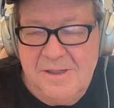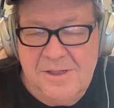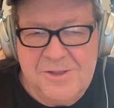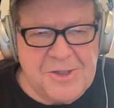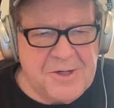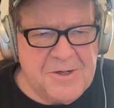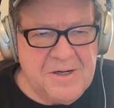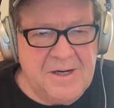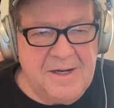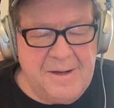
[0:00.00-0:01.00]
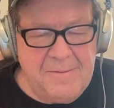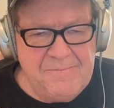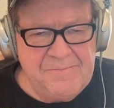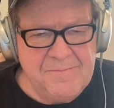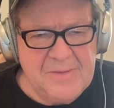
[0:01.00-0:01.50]
Sure.
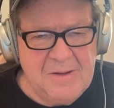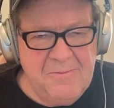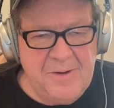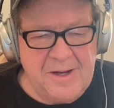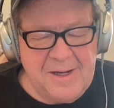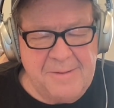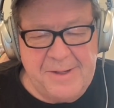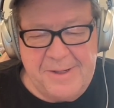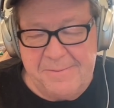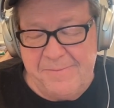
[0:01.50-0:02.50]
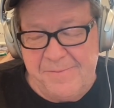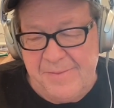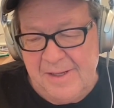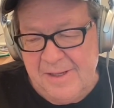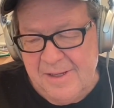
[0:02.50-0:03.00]
Well, I'm
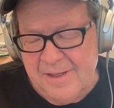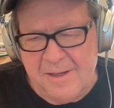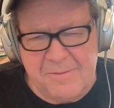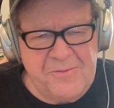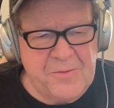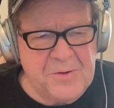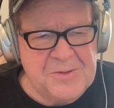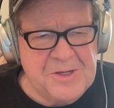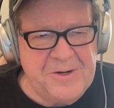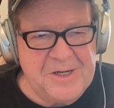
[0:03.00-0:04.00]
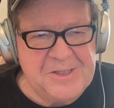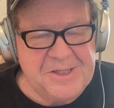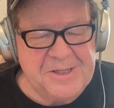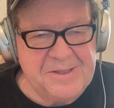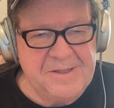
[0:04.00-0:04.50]
a fourth
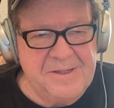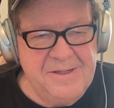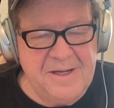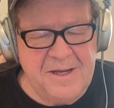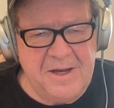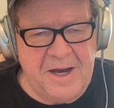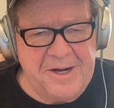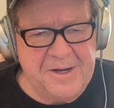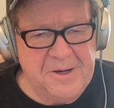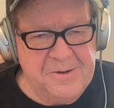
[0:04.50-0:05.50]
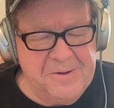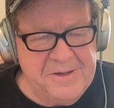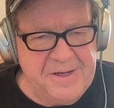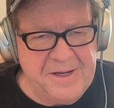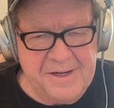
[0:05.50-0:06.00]
generation
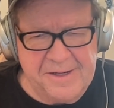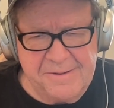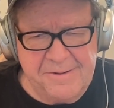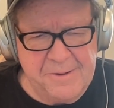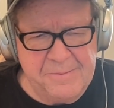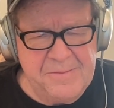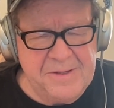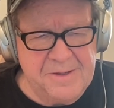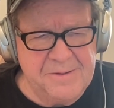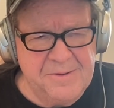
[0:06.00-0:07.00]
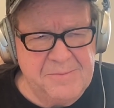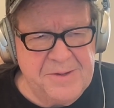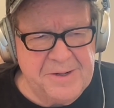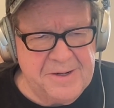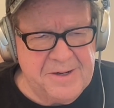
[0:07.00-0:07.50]
Idahoan and grew up
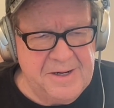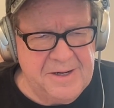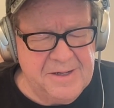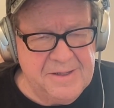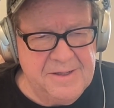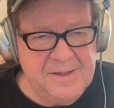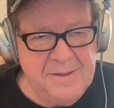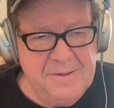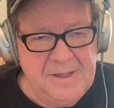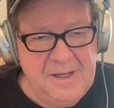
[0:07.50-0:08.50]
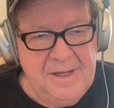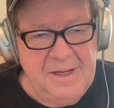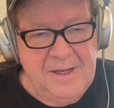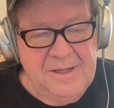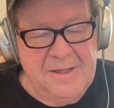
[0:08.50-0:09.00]
there, and
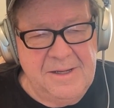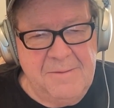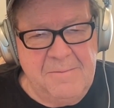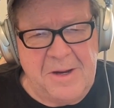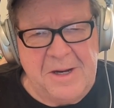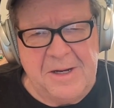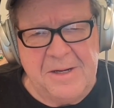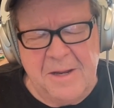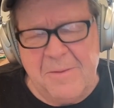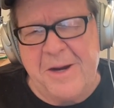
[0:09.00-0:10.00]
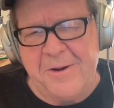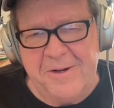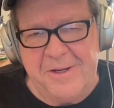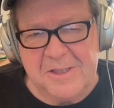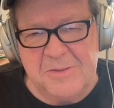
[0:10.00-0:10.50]
had my
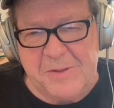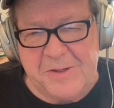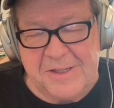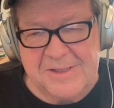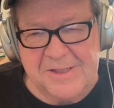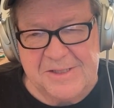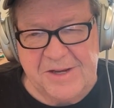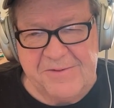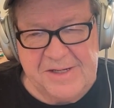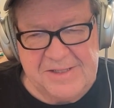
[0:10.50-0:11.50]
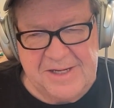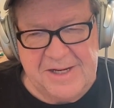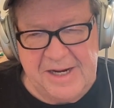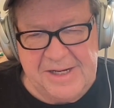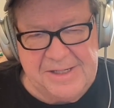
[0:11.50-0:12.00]
early experience in the 70s and
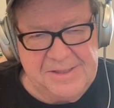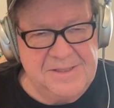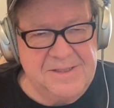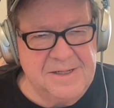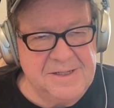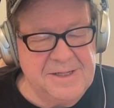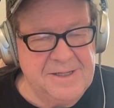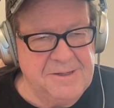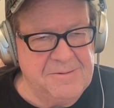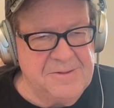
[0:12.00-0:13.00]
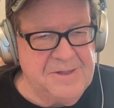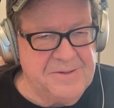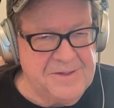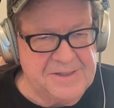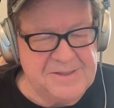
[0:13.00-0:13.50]
80s dealing with
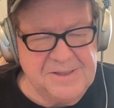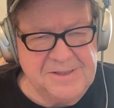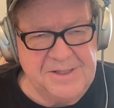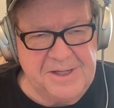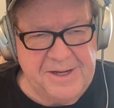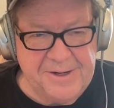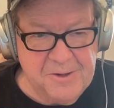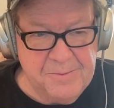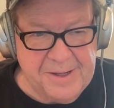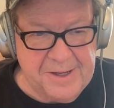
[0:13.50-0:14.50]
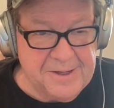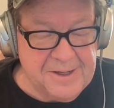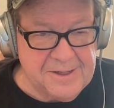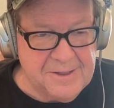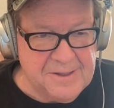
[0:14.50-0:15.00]
neo-Nazis in the Idaho
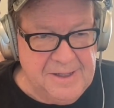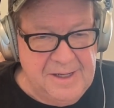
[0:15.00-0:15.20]
Panhandle,